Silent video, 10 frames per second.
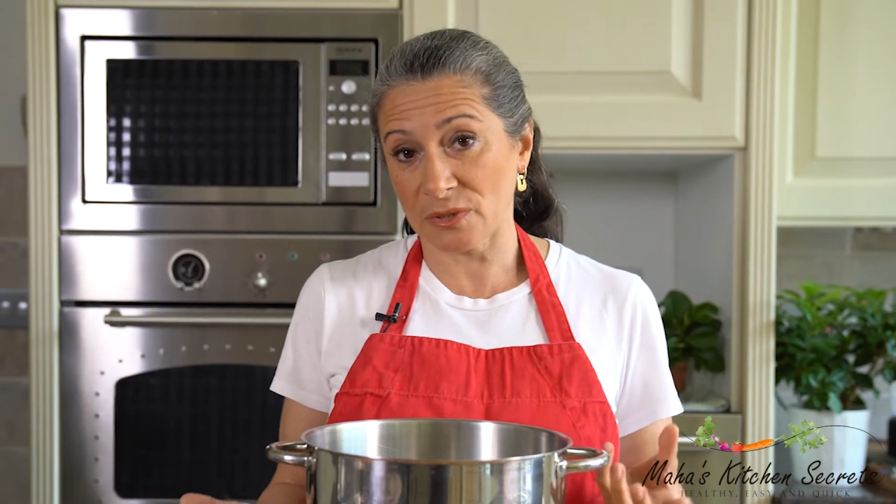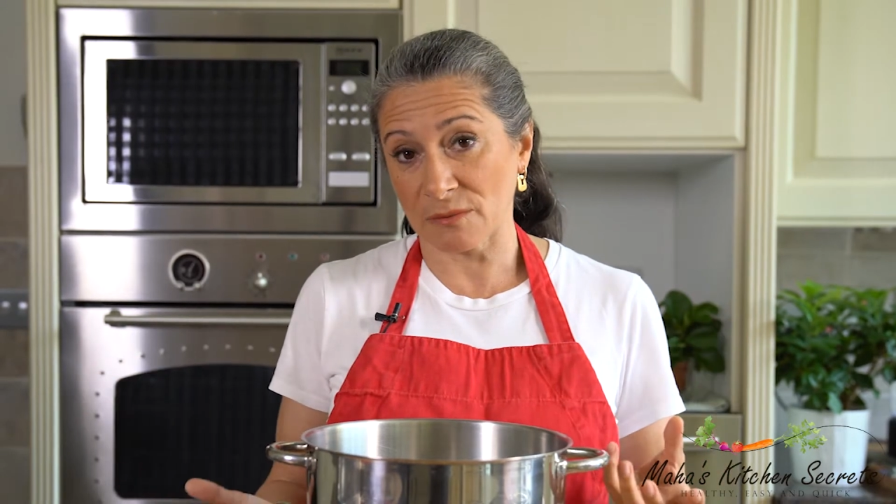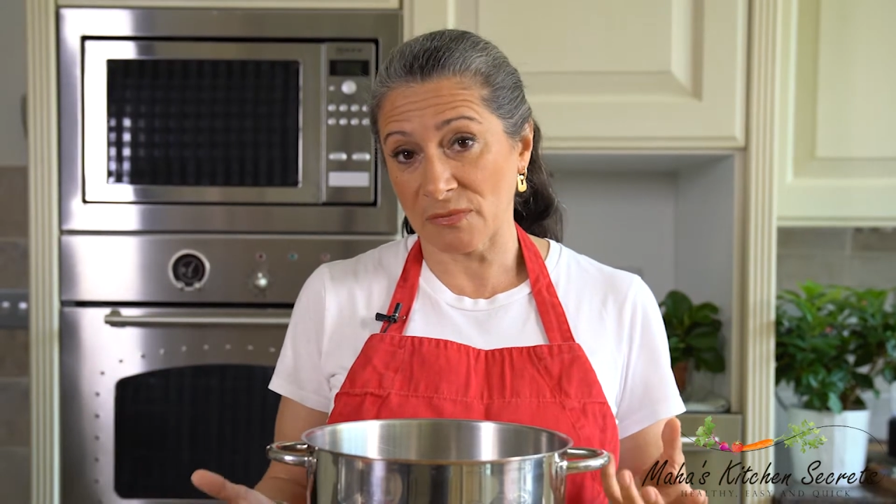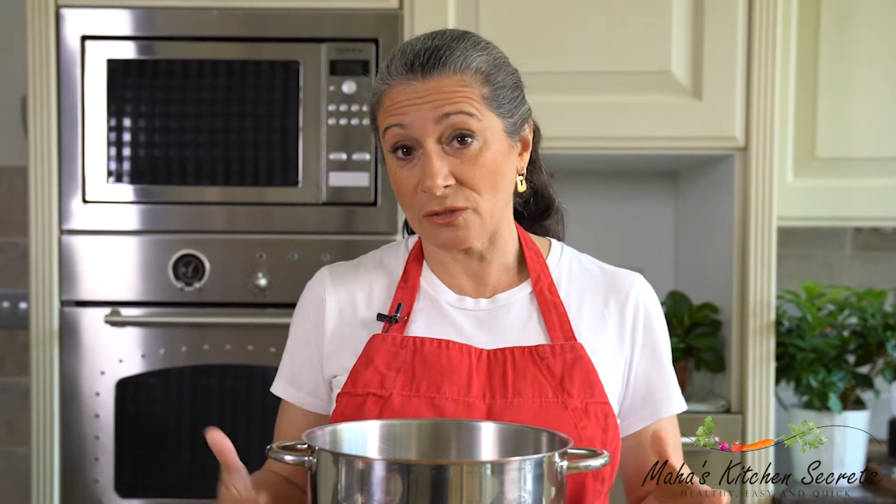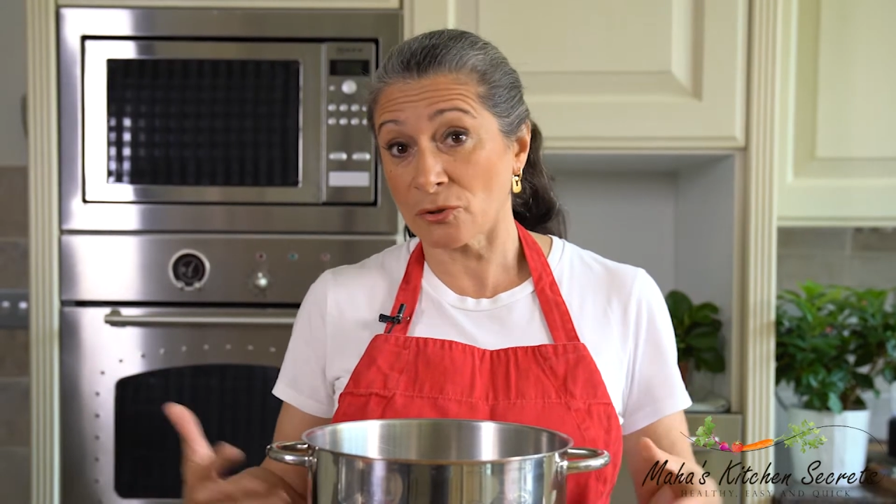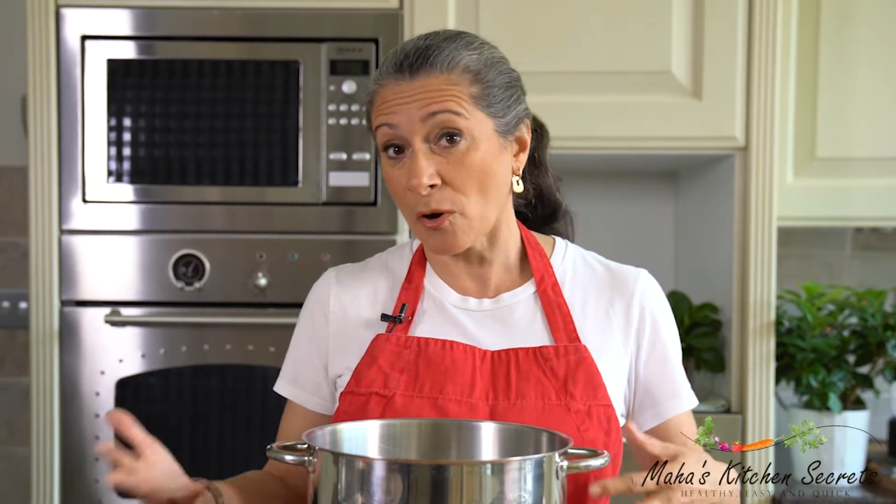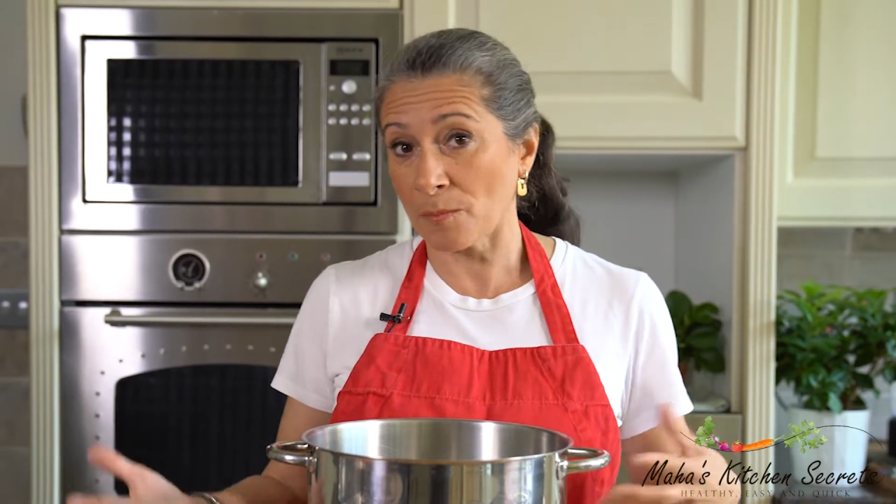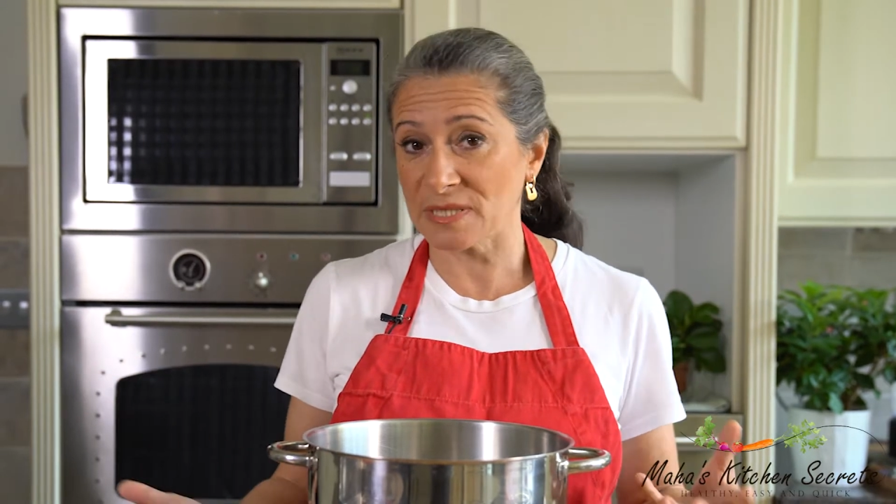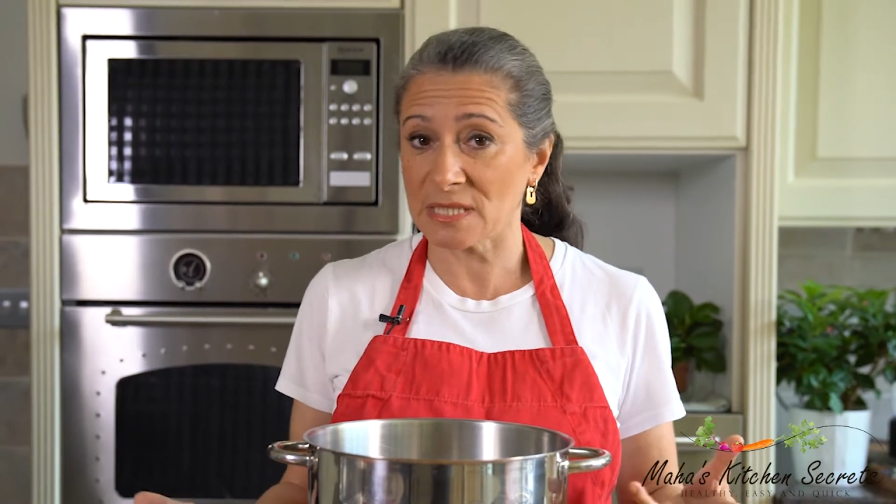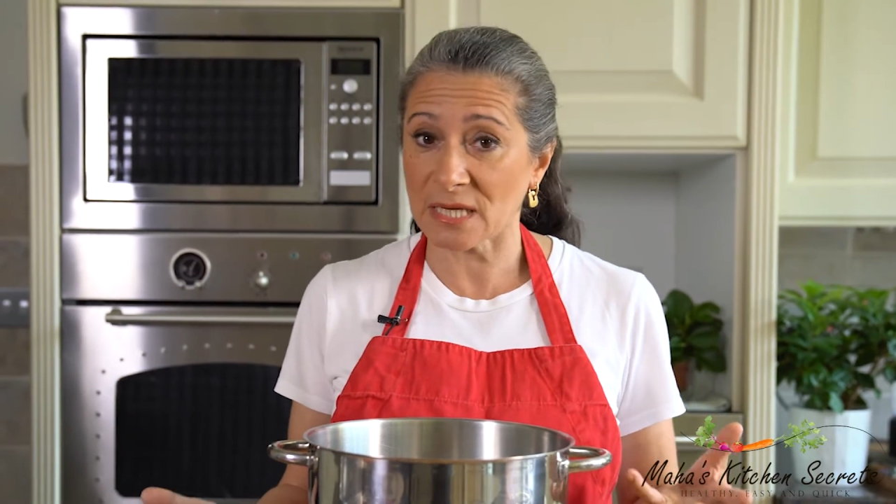something to
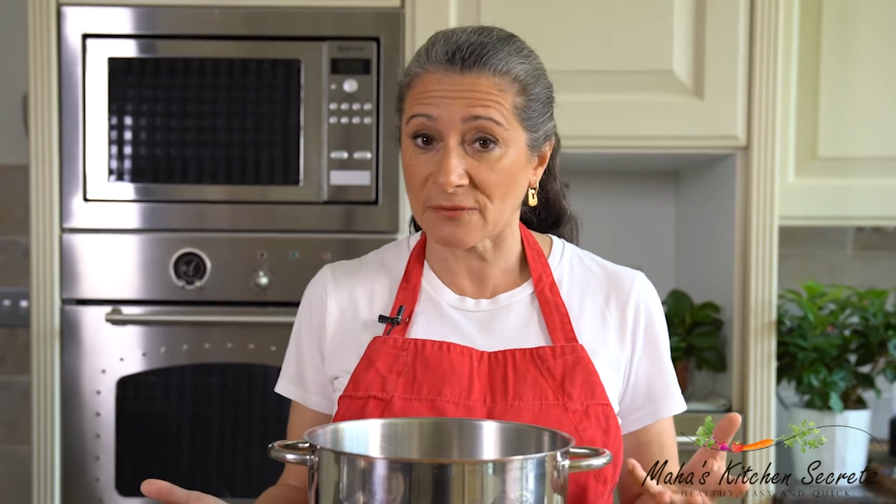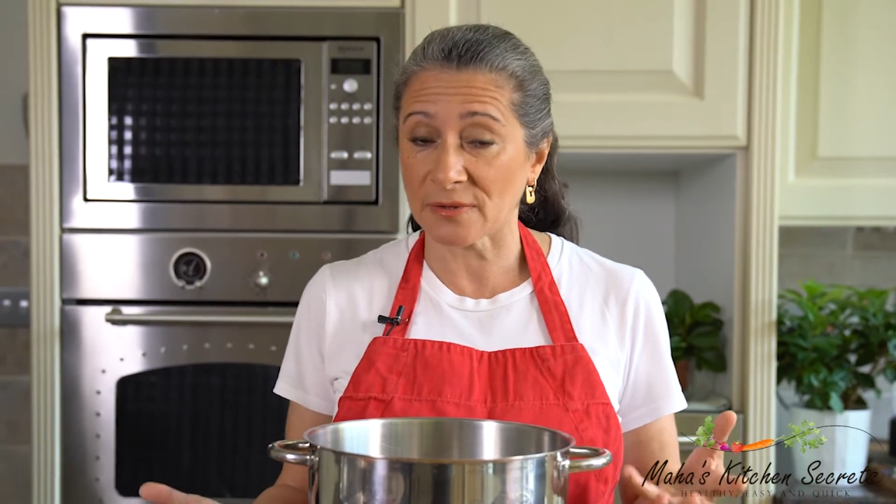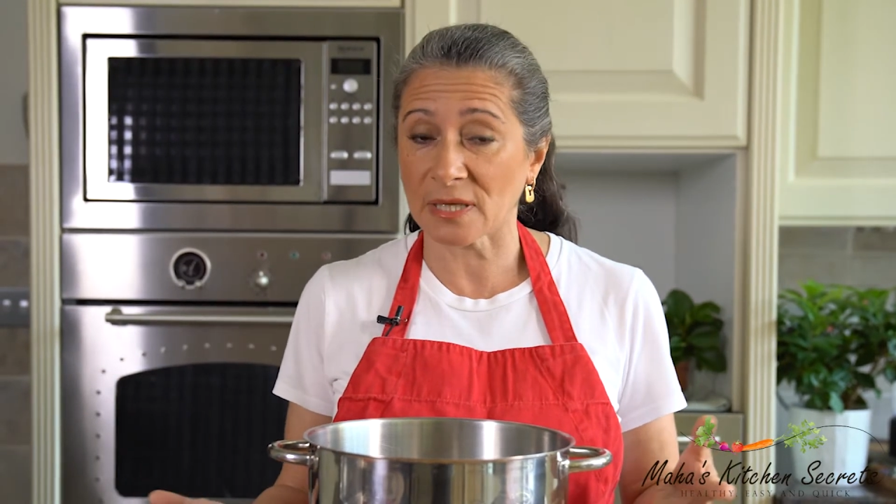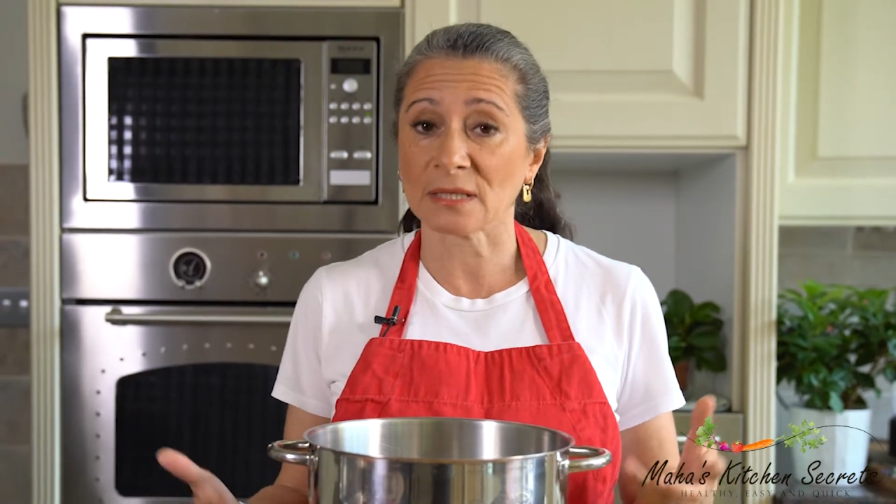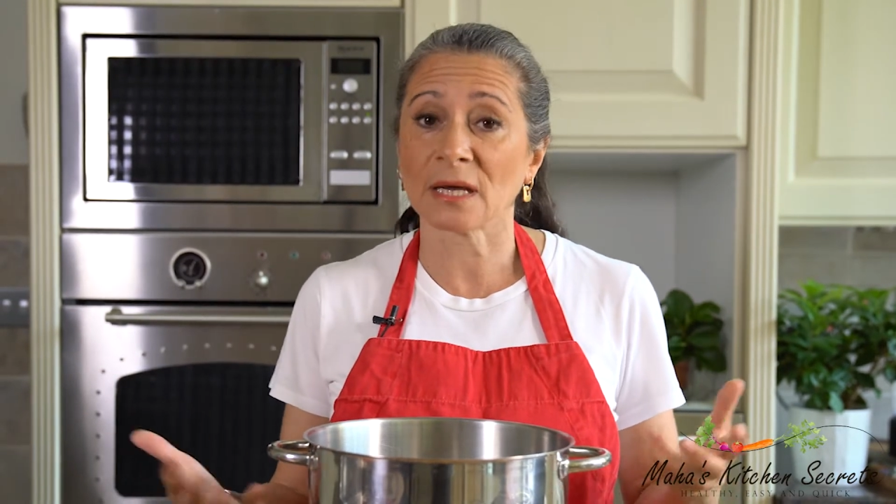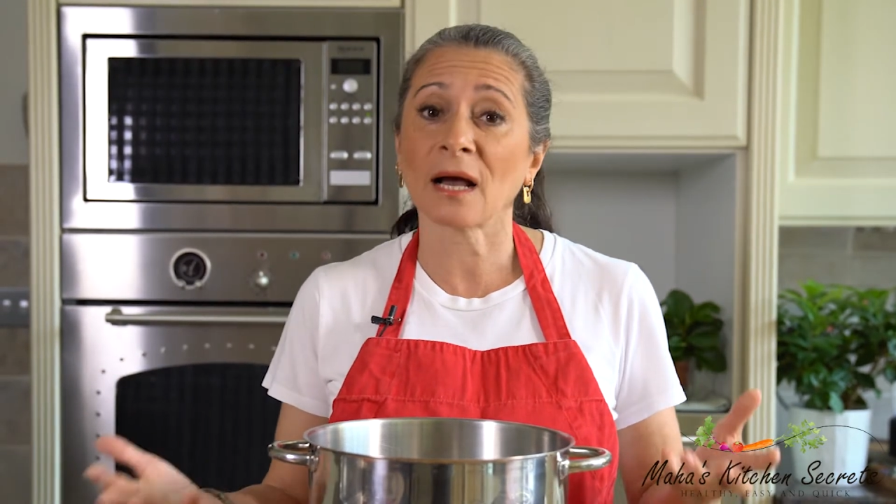compensate for that.